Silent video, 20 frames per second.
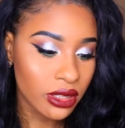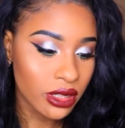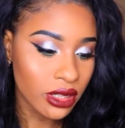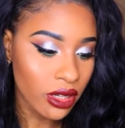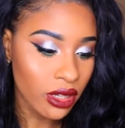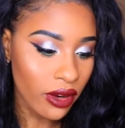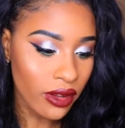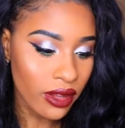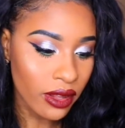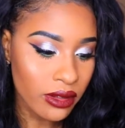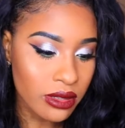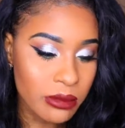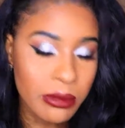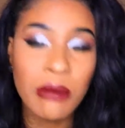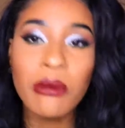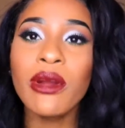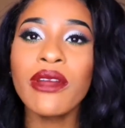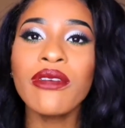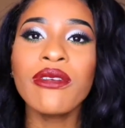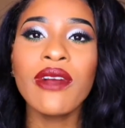Sorry, that was my
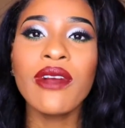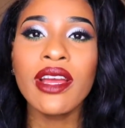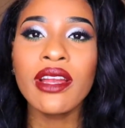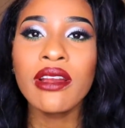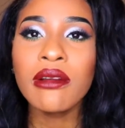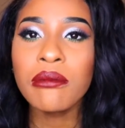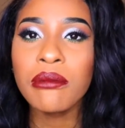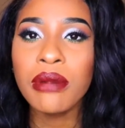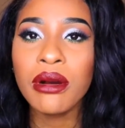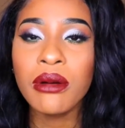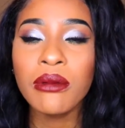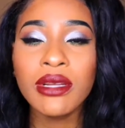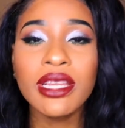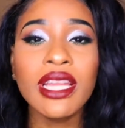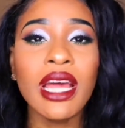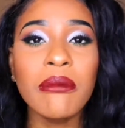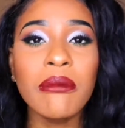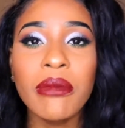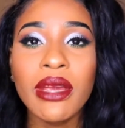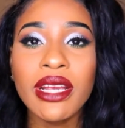boyfriend. But with
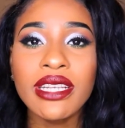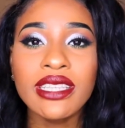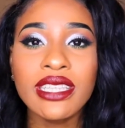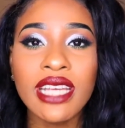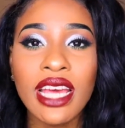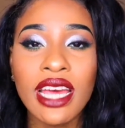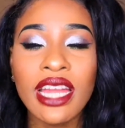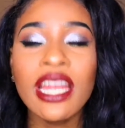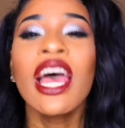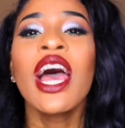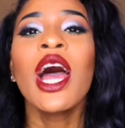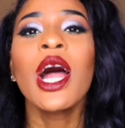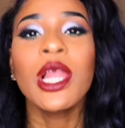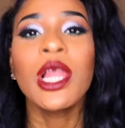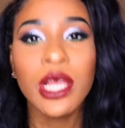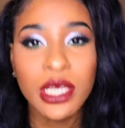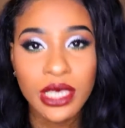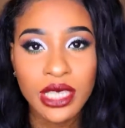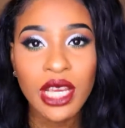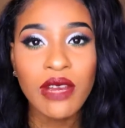that being said,
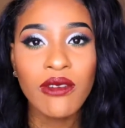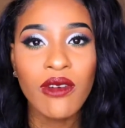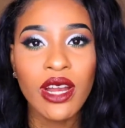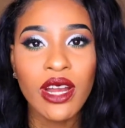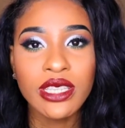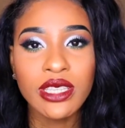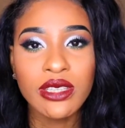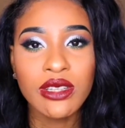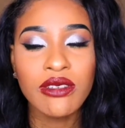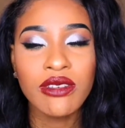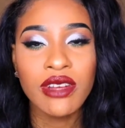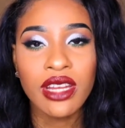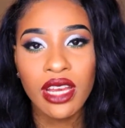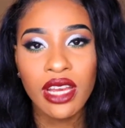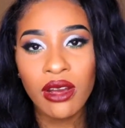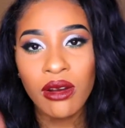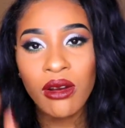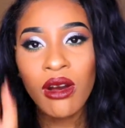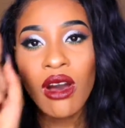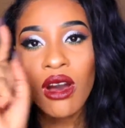let's get right into the
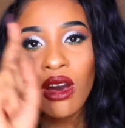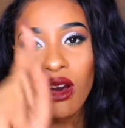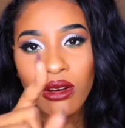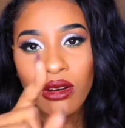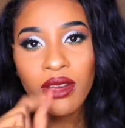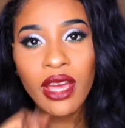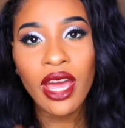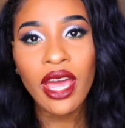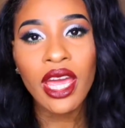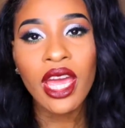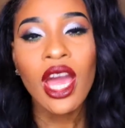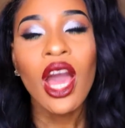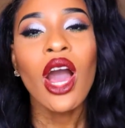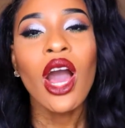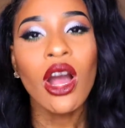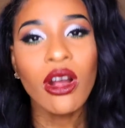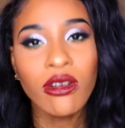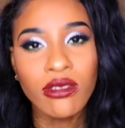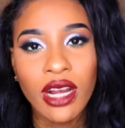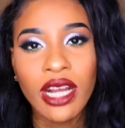video. Okay?
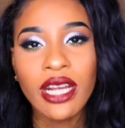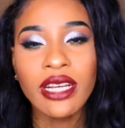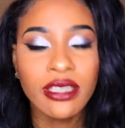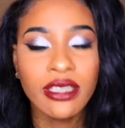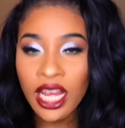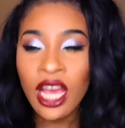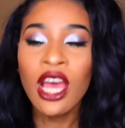All right.